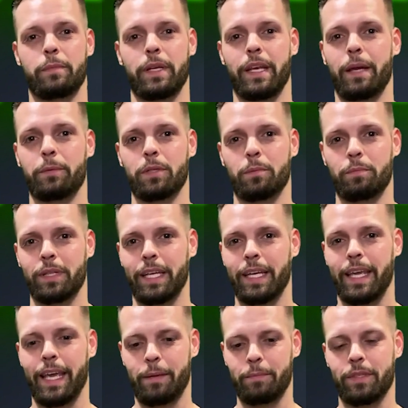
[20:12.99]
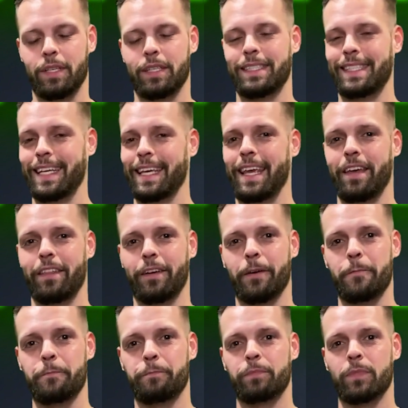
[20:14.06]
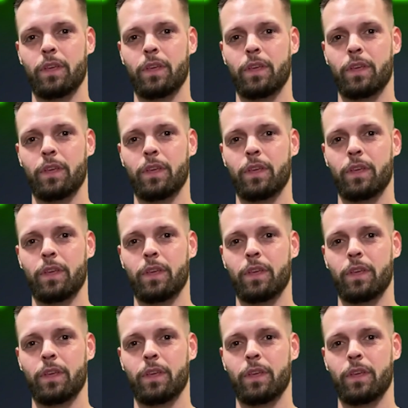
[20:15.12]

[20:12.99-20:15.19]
being able to play a game together.